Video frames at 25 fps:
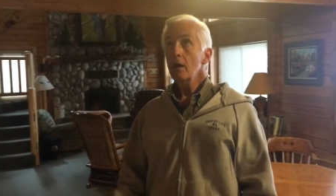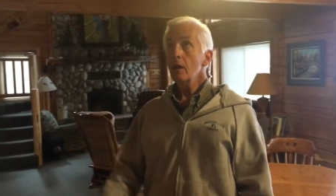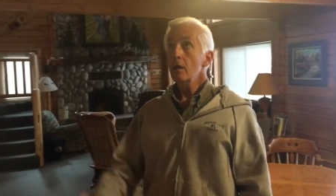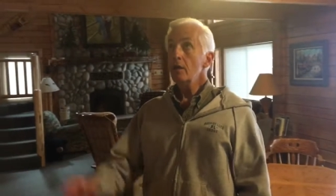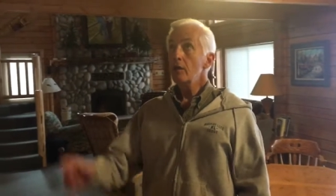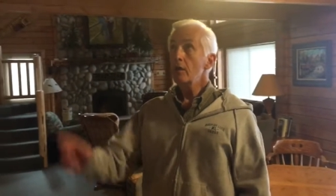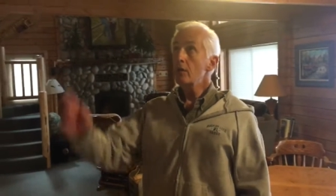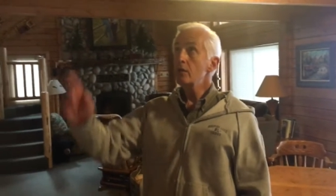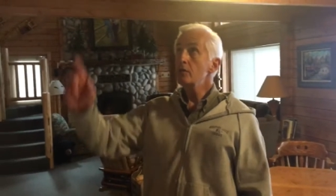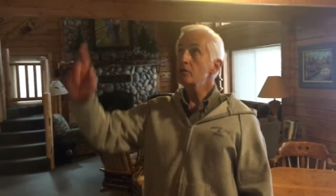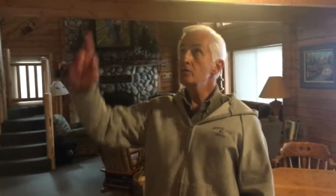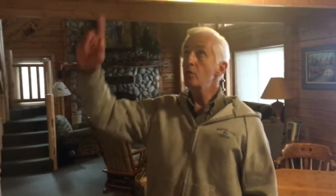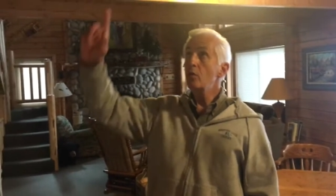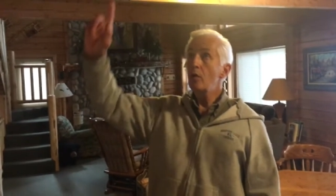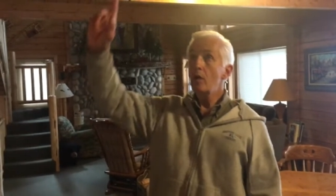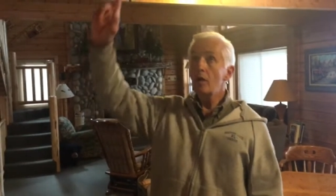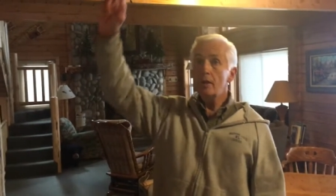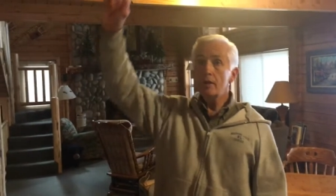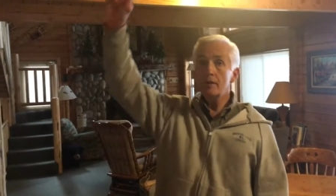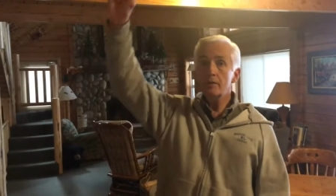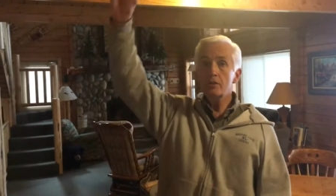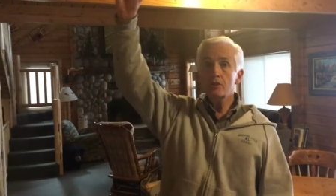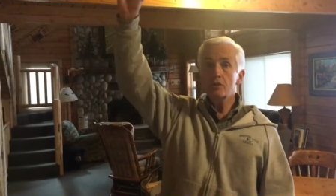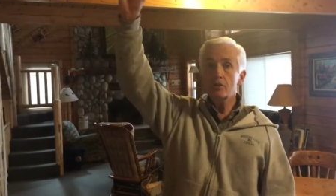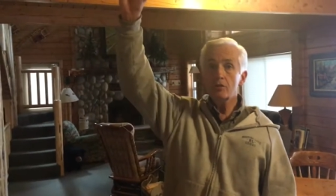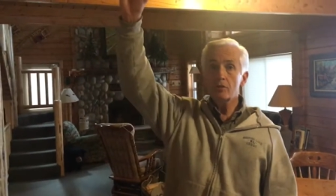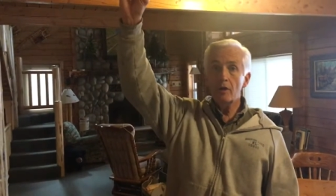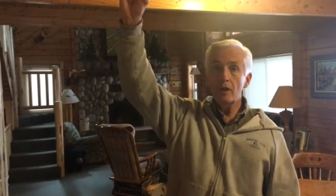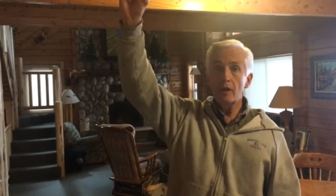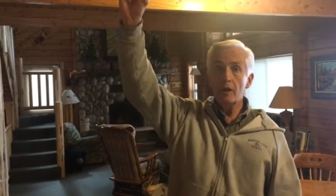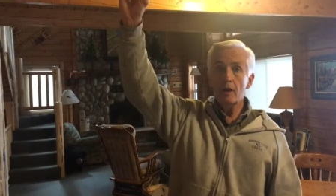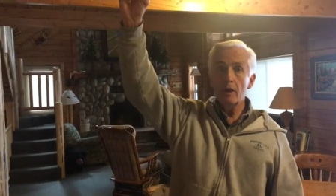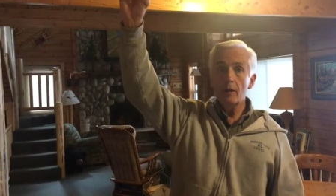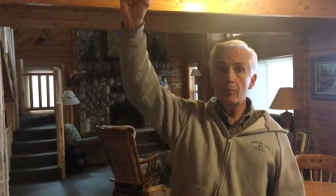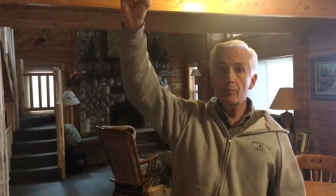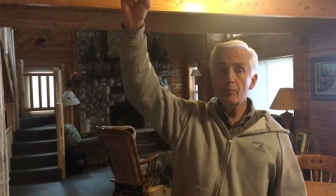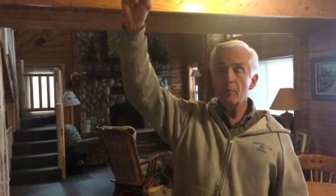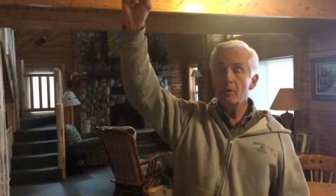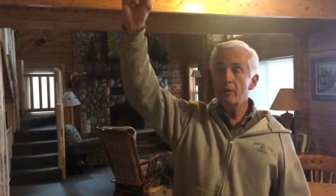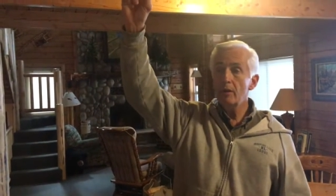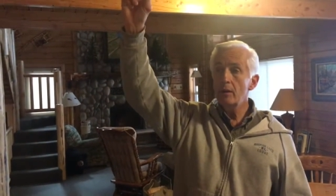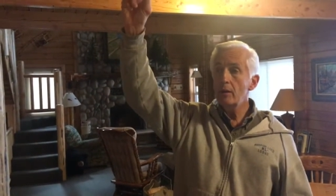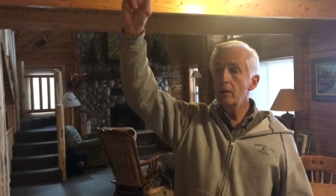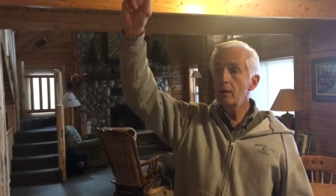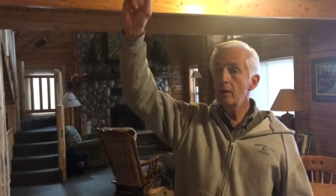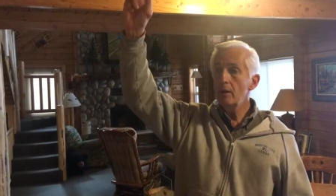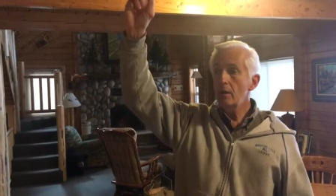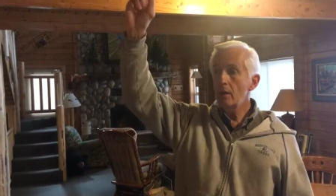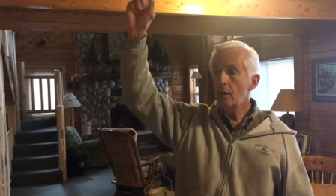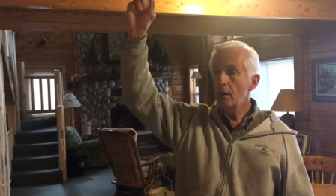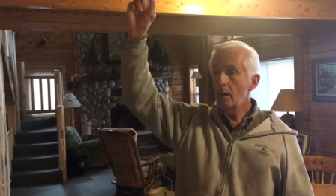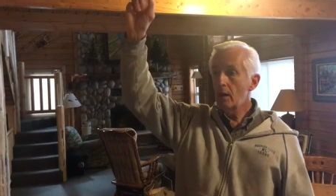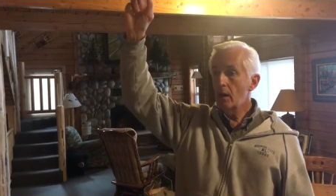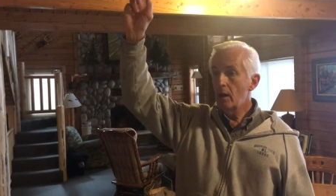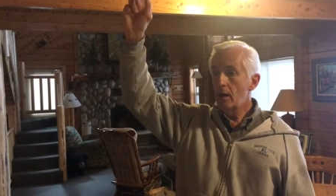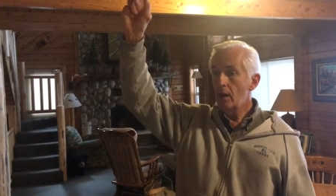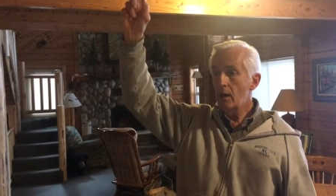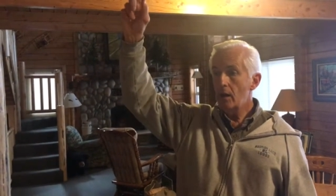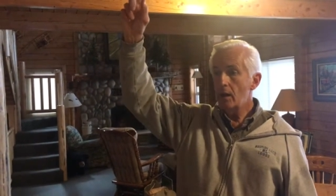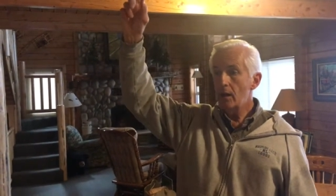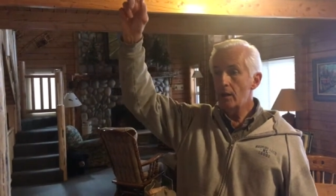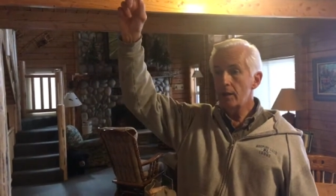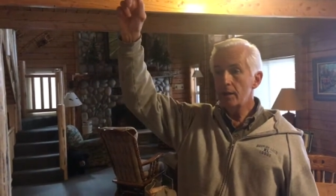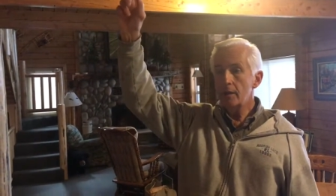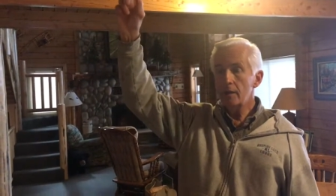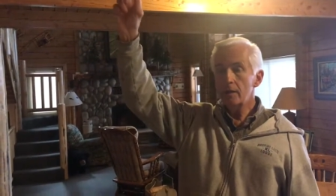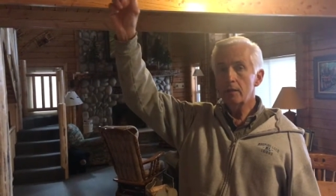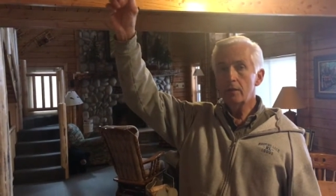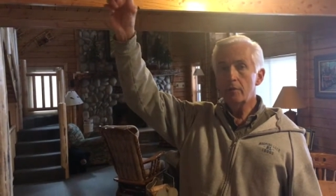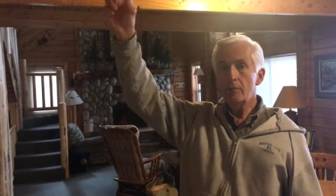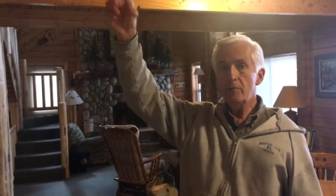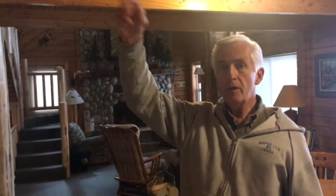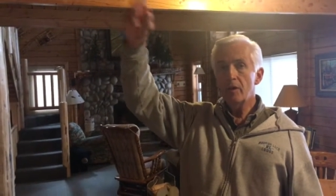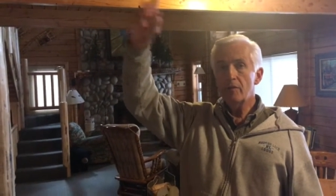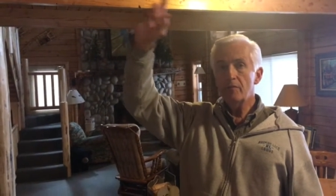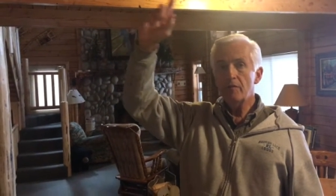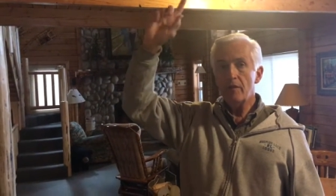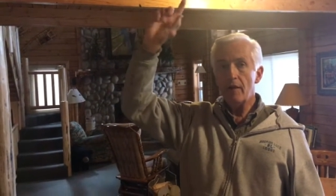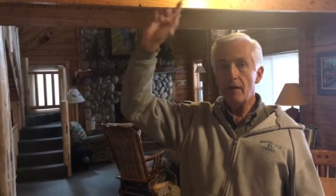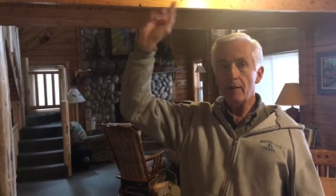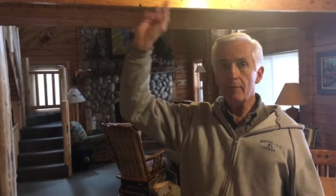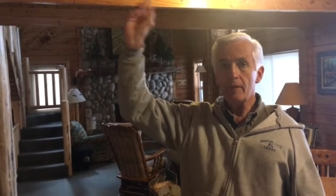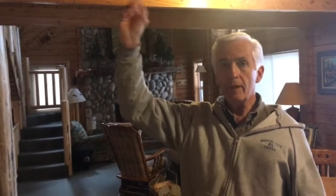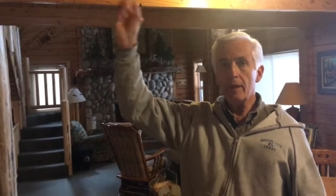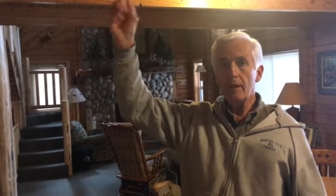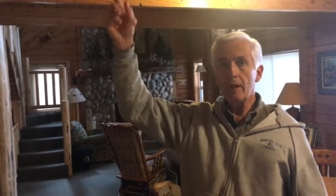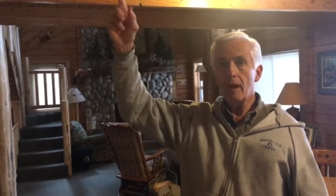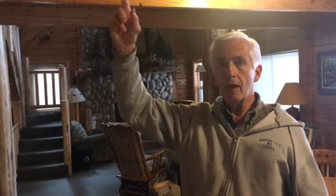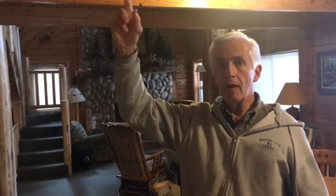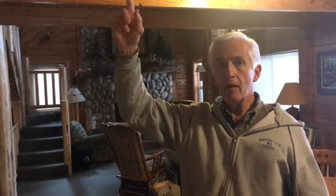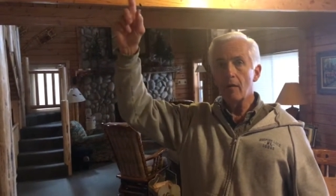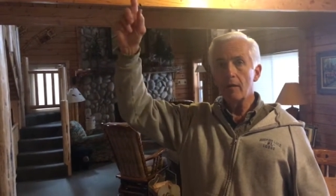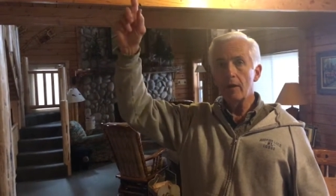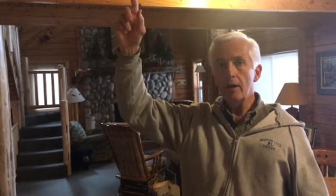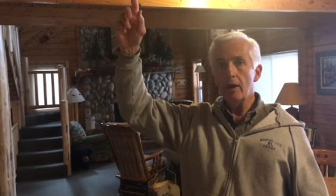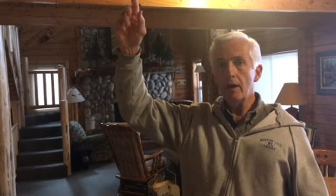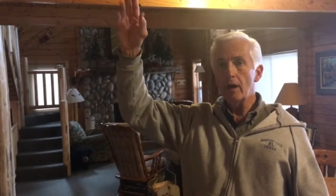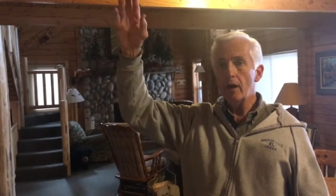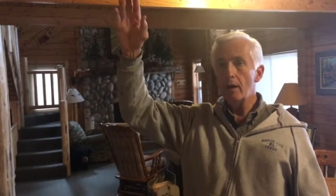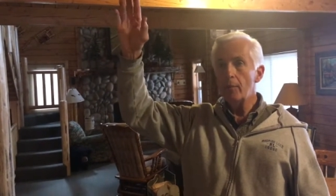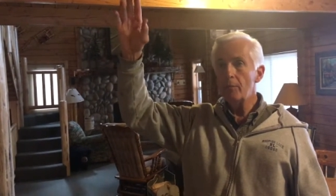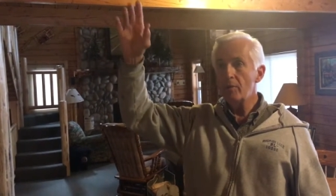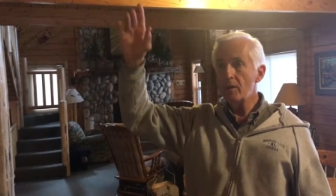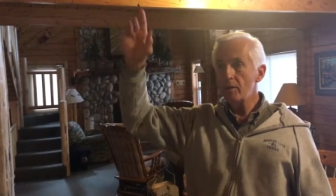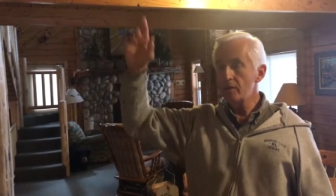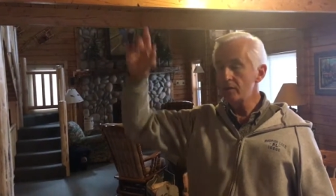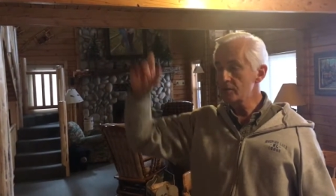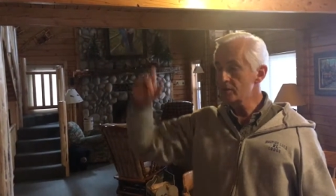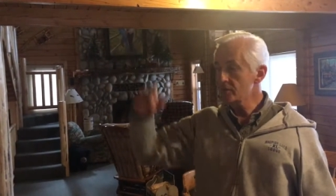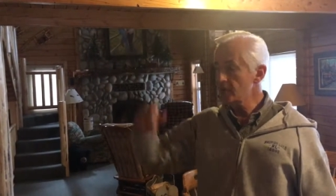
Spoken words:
There's 1 straight up in the big family area up on the